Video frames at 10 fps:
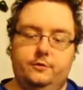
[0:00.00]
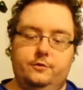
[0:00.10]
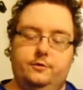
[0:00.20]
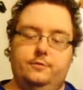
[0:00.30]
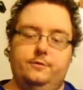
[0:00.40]
it
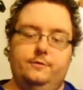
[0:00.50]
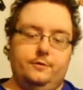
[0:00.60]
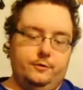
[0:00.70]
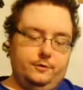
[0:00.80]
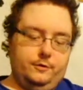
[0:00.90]
in
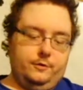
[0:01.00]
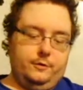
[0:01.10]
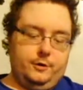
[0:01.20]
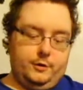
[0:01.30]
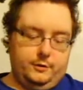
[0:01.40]
reverse
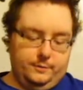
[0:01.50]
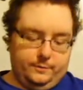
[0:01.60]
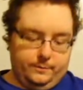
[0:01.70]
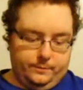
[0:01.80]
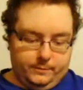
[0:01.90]
of
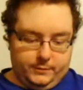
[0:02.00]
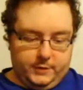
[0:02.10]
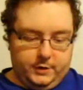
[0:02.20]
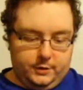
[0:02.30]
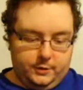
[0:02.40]

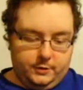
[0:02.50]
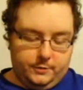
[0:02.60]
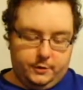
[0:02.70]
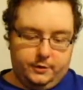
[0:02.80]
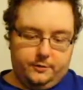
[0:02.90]
taking it
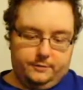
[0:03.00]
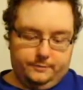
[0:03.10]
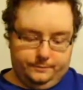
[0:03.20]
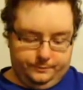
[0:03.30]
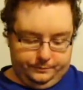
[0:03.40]
apart.
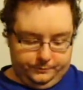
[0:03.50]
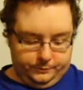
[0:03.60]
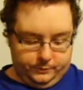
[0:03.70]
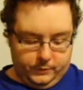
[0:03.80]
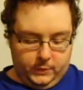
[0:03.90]

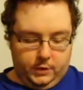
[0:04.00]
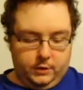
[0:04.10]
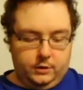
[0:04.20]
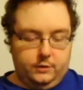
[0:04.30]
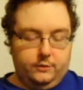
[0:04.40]

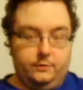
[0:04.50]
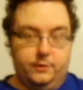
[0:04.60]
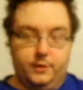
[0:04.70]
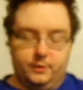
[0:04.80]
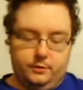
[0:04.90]
So what
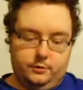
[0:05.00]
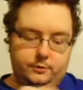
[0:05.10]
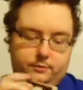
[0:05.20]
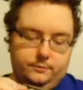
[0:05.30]
I do